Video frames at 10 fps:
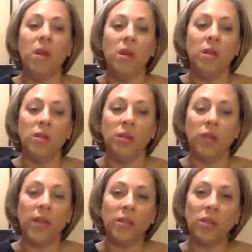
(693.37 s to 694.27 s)
So
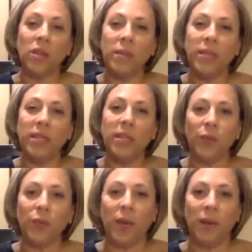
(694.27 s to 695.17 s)
that's going to be
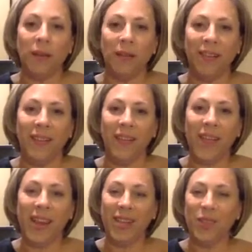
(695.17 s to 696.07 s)
different than
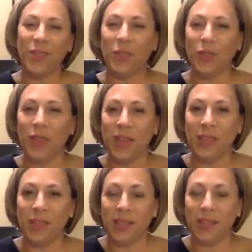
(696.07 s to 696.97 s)
it is for
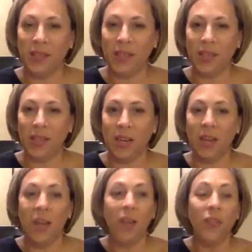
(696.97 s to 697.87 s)
2017.
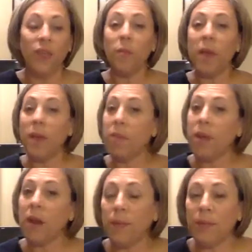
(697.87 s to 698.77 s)
There may be an
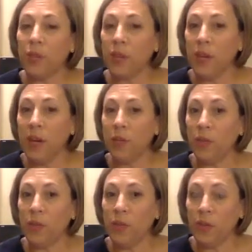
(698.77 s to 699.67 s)
opportunity to
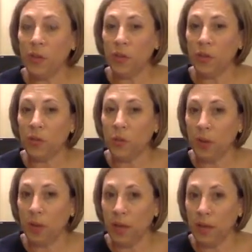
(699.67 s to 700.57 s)
reduce those
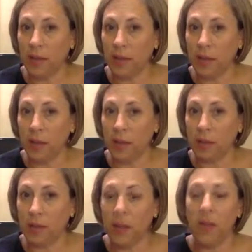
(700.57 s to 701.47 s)
quarterly
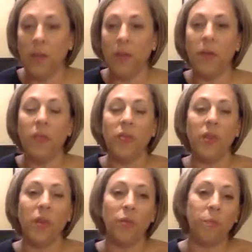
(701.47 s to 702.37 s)
estimates.
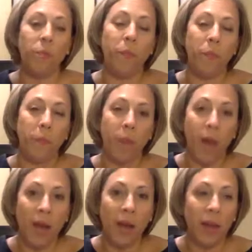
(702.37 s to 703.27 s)

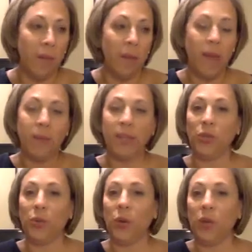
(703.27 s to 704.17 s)
But it may be
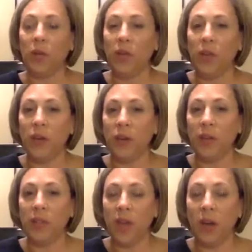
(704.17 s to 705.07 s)
too early in the year to
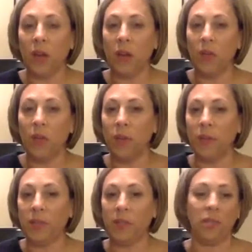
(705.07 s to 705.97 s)
tell. If your
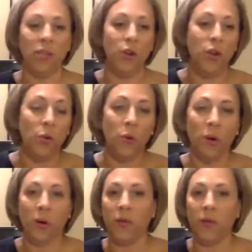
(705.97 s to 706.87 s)
business is new
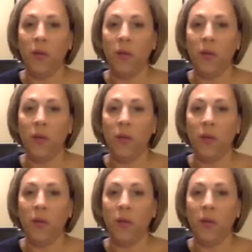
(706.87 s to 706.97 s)
or